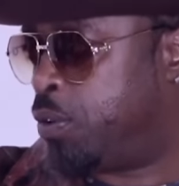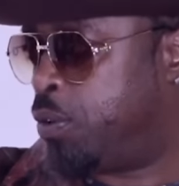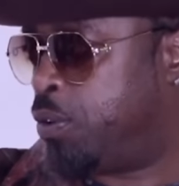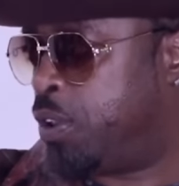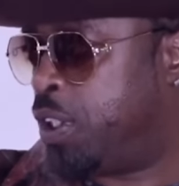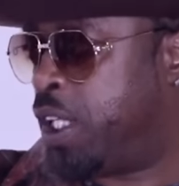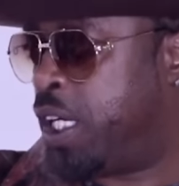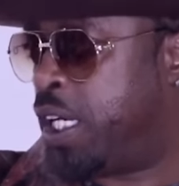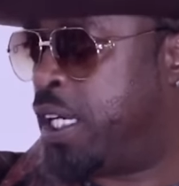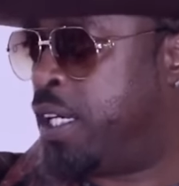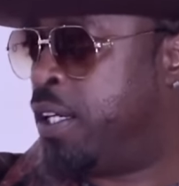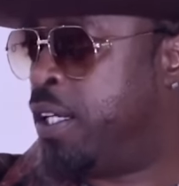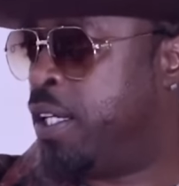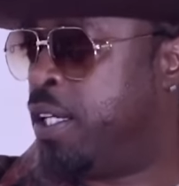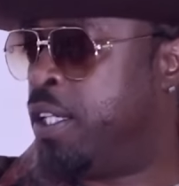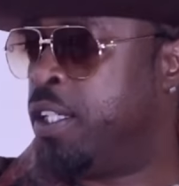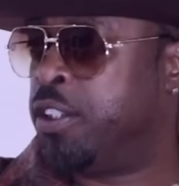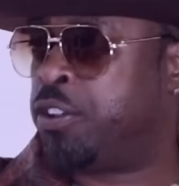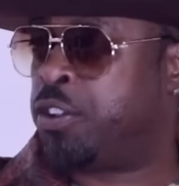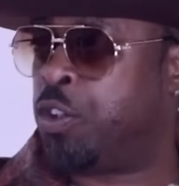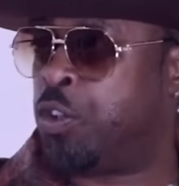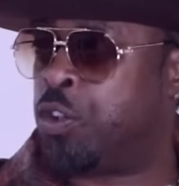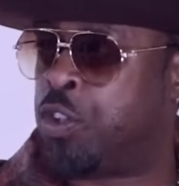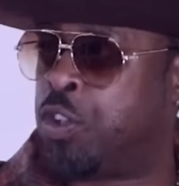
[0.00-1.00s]
So
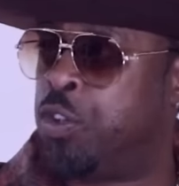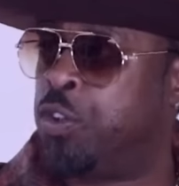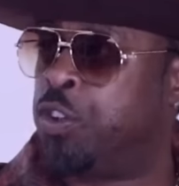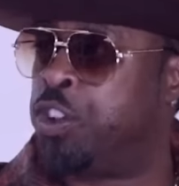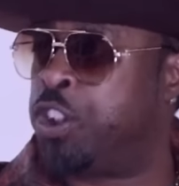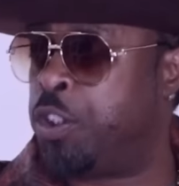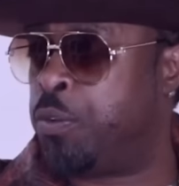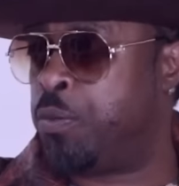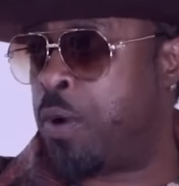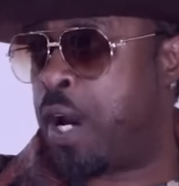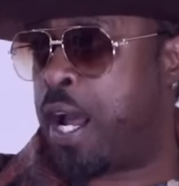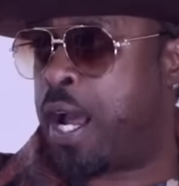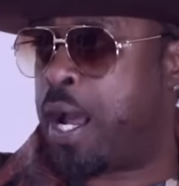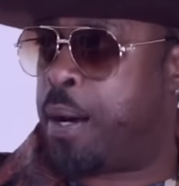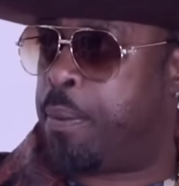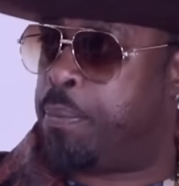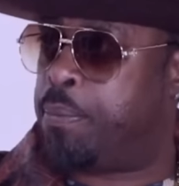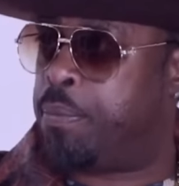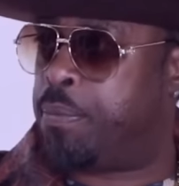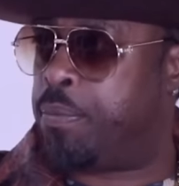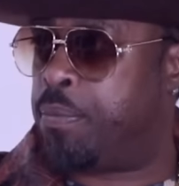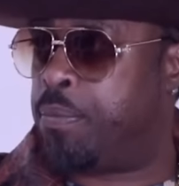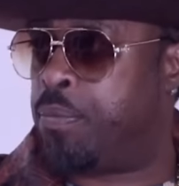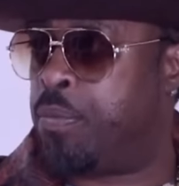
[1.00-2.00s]
there, so Kool G
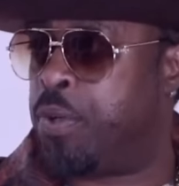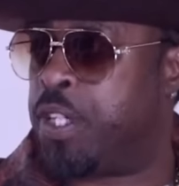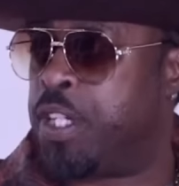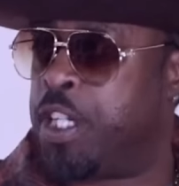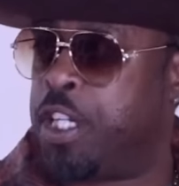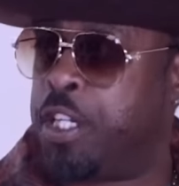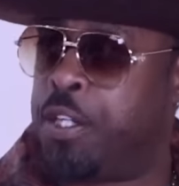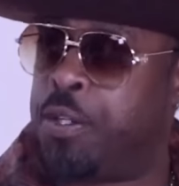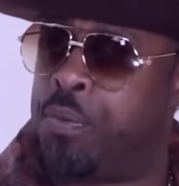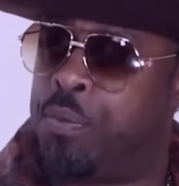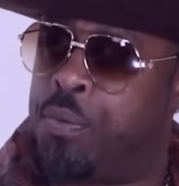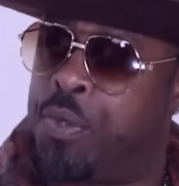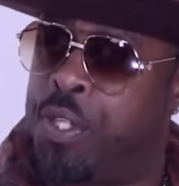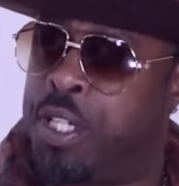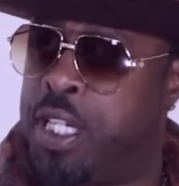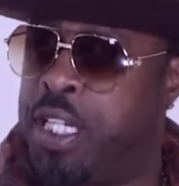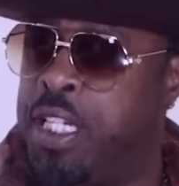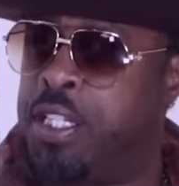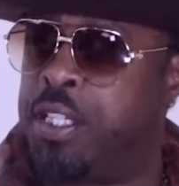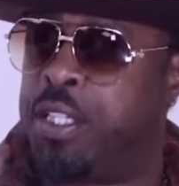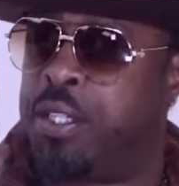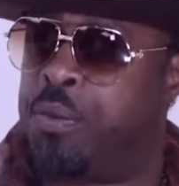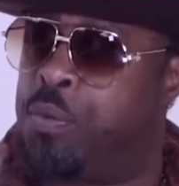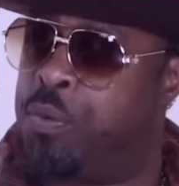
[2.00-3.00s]
Rap, when he
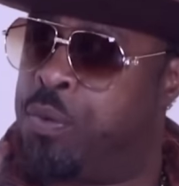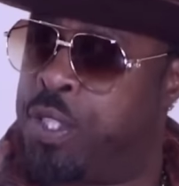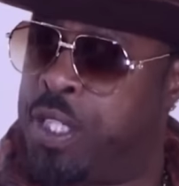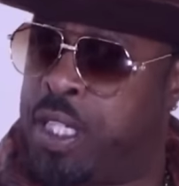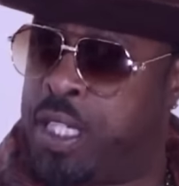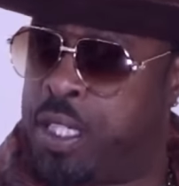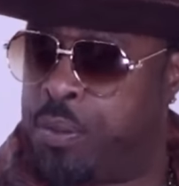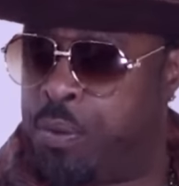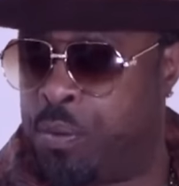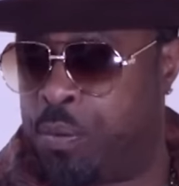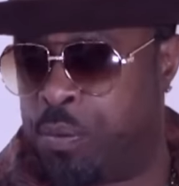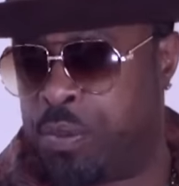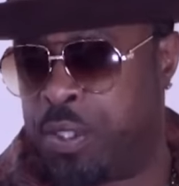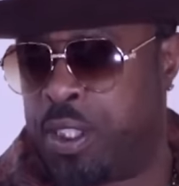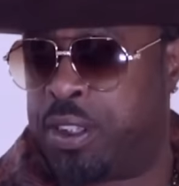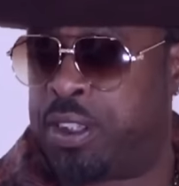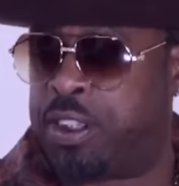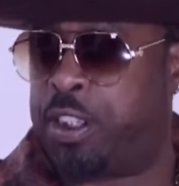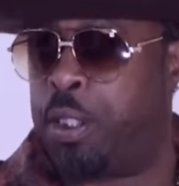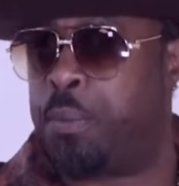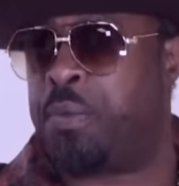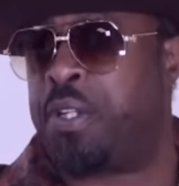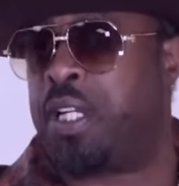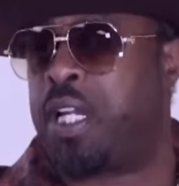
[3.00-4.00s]
when he when he
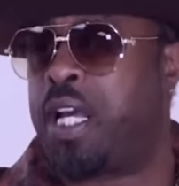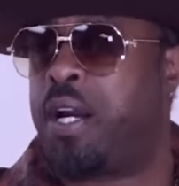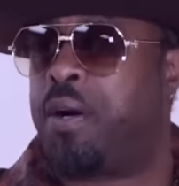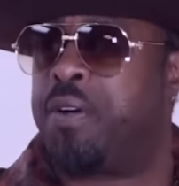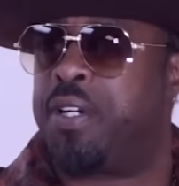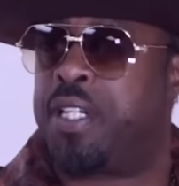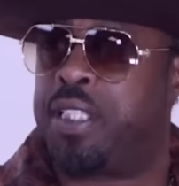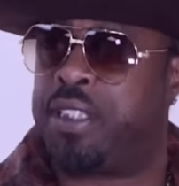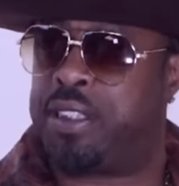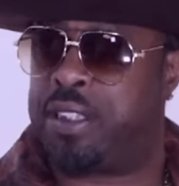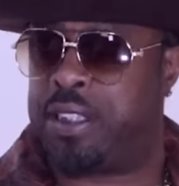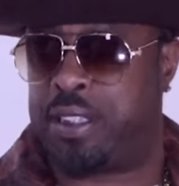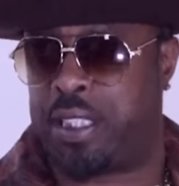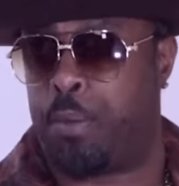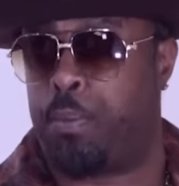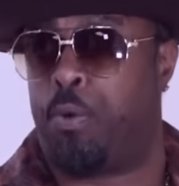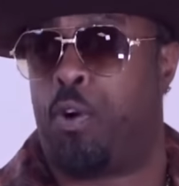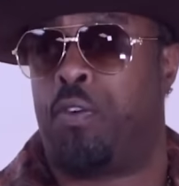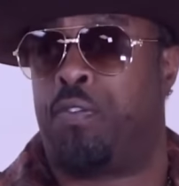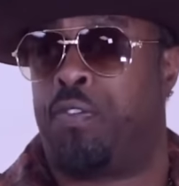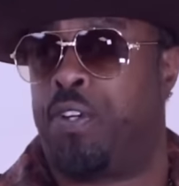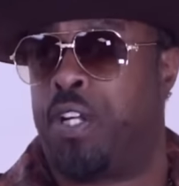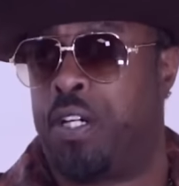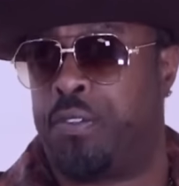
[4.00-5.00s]
the
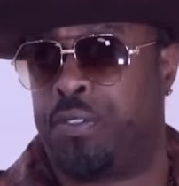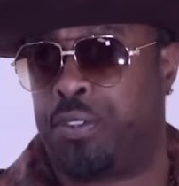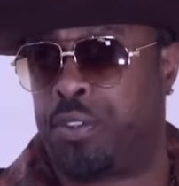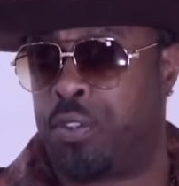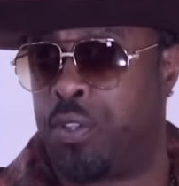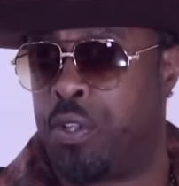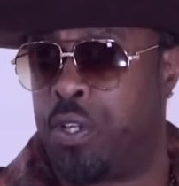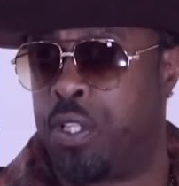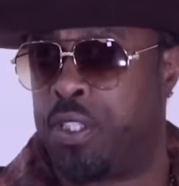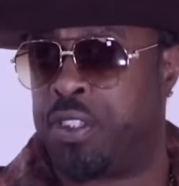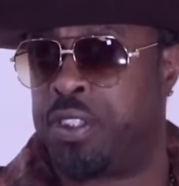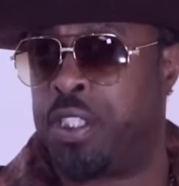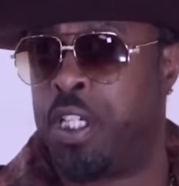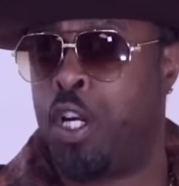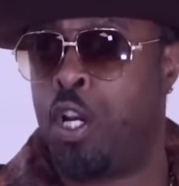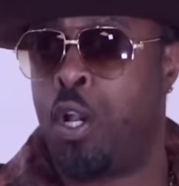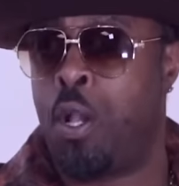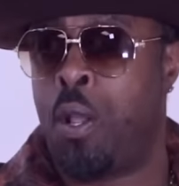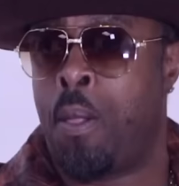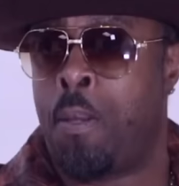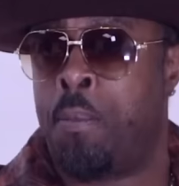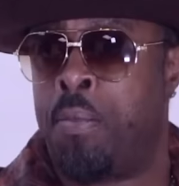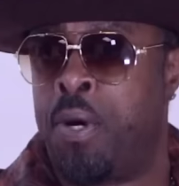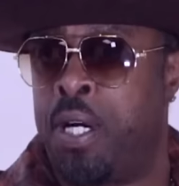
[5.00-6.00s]
similarities is they both love
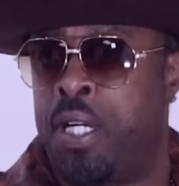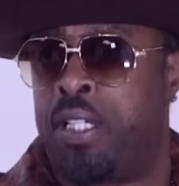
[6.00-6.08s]
stories,